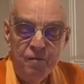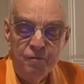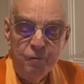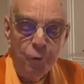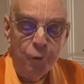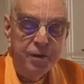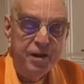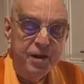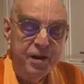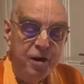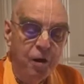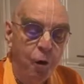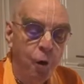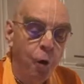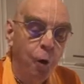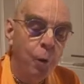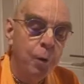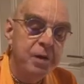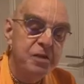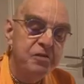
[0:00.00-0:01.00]
for he
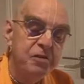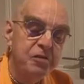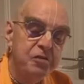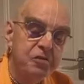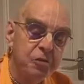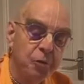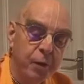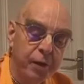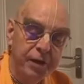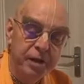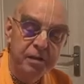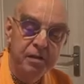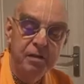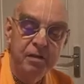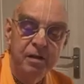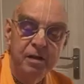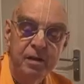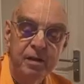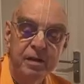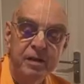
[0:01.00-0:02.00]
always enjoyed
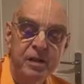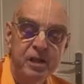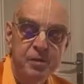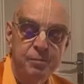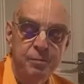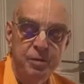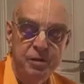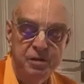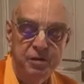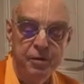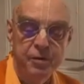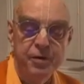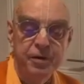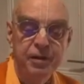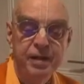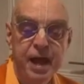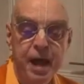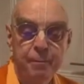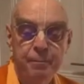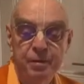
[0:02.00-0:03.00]
his
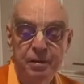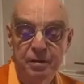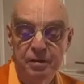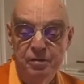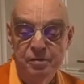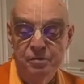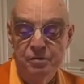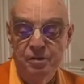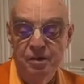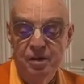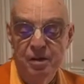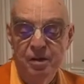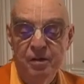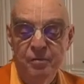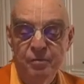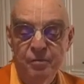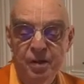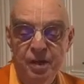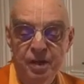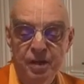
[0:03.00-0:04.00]
material happiness
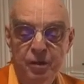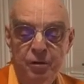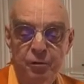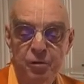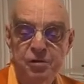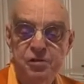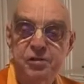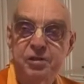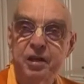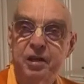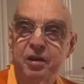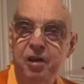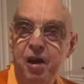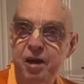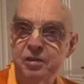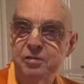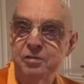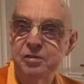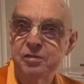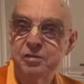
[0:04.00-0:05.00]
in a Krishna
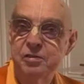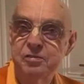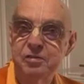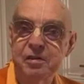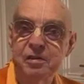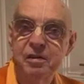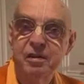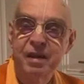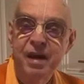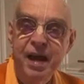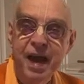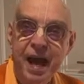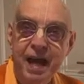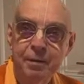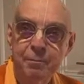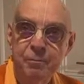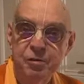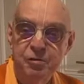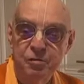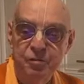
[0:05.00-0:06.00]
conscious
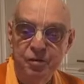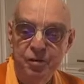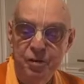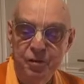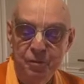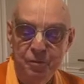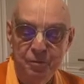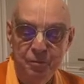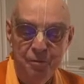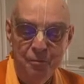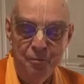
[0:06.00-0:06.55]
atmosphere.